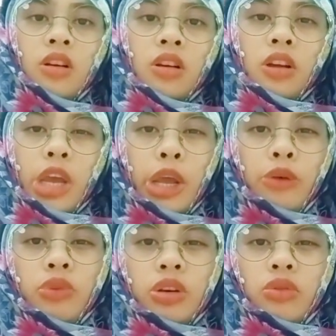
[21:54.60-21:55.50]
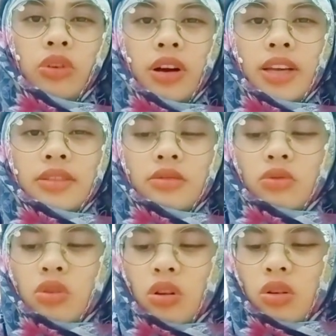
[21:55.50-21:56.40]
And we know, guys,
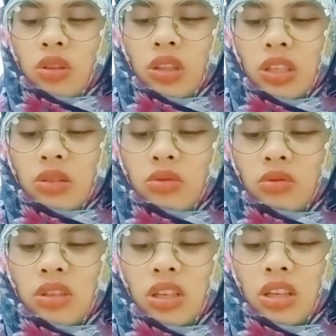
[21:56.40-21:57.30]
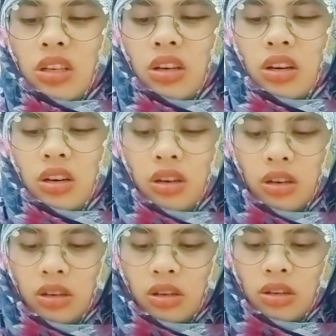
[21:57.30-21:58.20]
not only Suli,
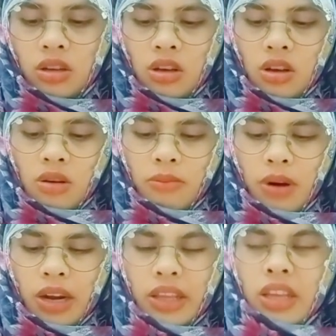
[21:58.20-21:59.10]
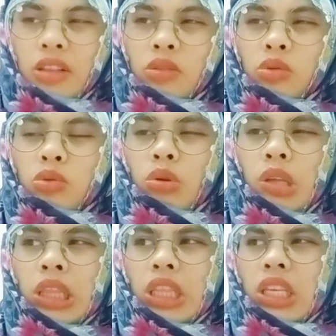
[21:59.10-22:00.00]
but in
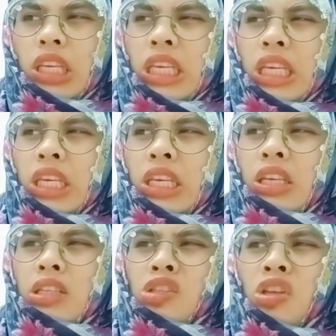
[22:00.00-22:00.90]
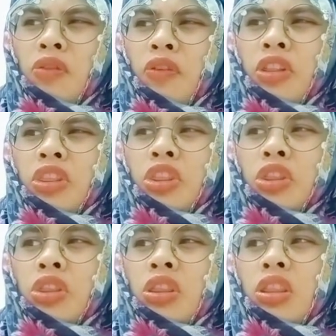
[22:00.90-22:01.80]

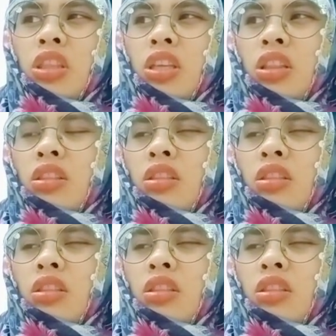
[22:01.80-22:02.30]
2017,